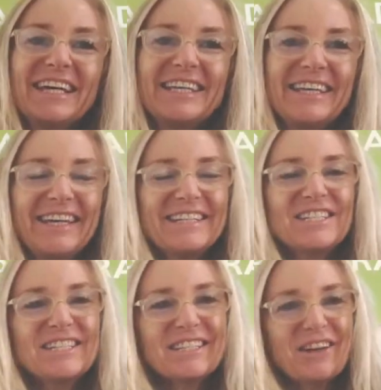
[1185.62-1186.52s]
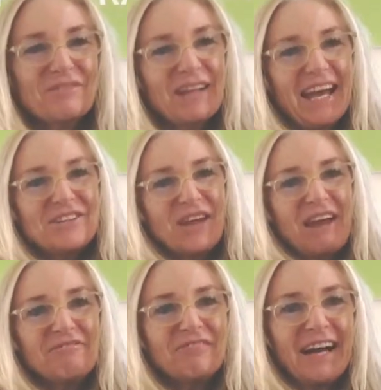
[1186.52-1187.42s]
Yeah, just I'm glad you
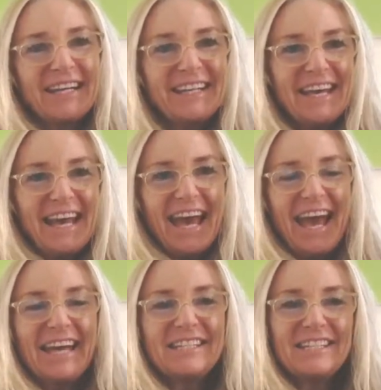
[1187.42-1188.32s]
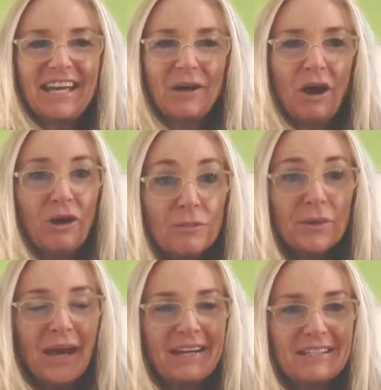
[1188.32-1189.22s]
had fun, and I hope
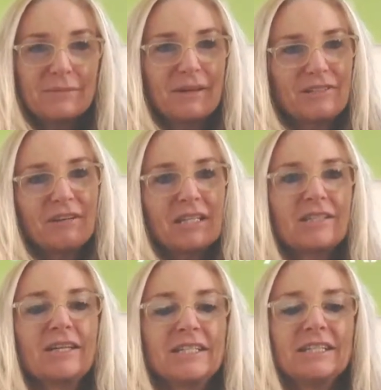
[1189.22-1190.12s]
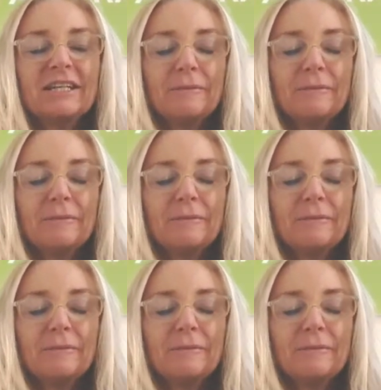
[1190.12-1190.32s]
you had as much fun as I did.